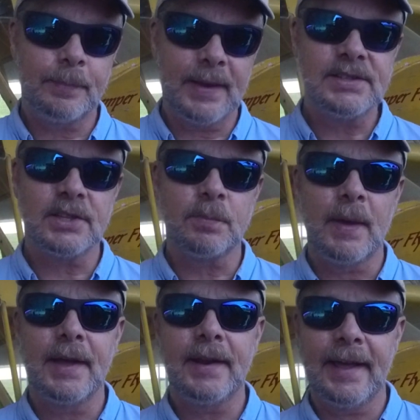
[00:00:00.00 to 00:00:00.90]
basic
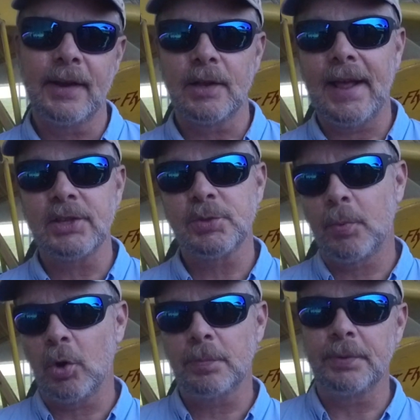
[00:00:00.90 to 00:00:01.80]
med and light
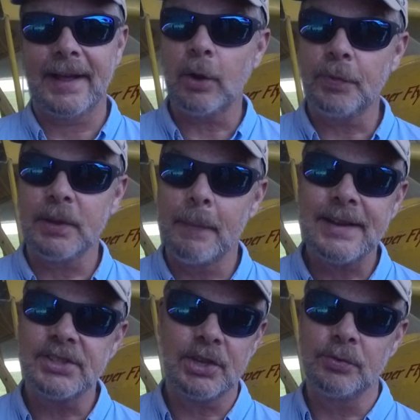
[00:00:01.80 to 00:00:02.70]
sport, but I don't think
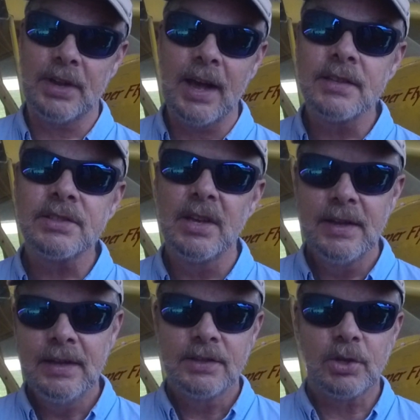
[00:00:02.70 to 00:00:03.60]
Mexico does.
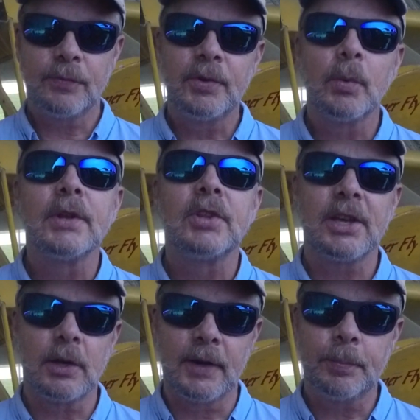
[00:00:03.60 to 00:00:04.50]
So if you want to
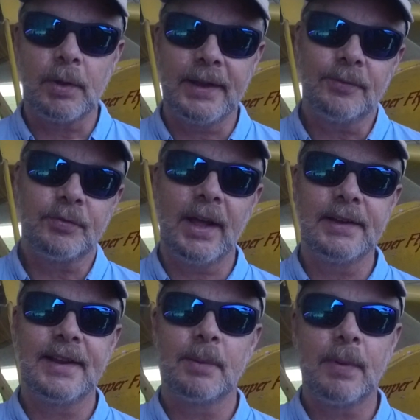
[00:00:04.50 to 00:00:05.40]
take your airplane and fly
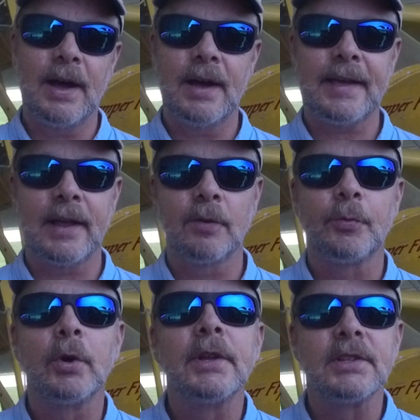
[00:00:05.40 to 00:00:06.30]
it down Baja
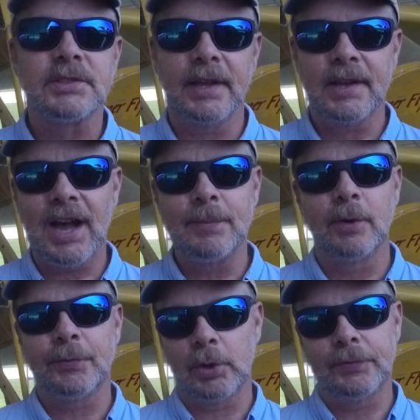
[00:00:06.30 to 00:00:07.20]
California and stay at
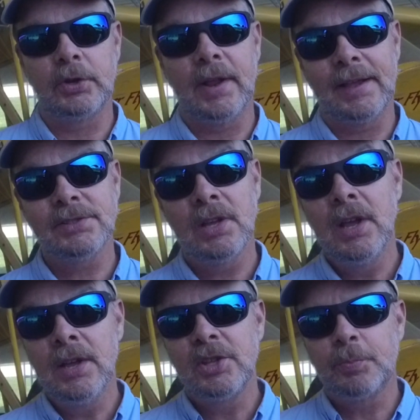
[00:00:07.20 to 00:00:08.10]
Cabo for a few days,
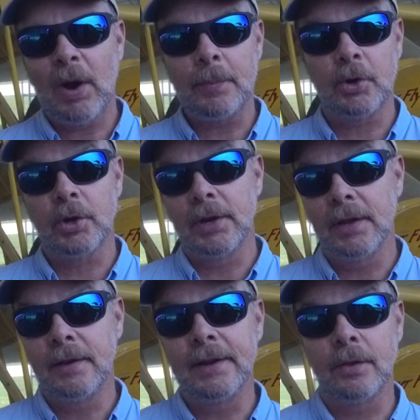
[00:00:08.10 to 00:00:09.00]
you probably are going
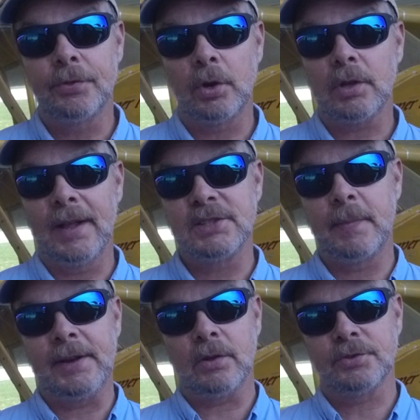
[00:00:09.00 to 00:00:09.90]
to need a third class
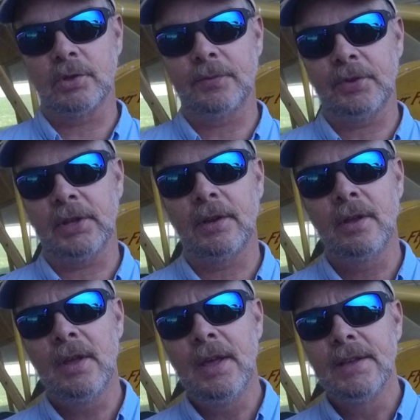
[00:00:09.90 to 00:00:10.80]
medical certificate.
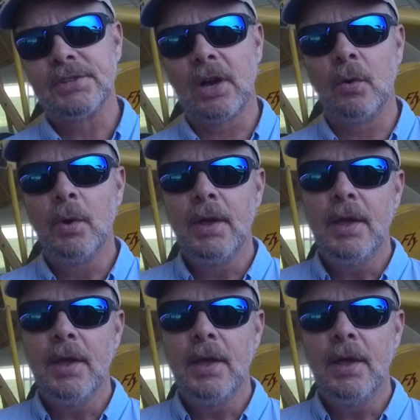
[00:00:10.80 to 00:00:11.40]
So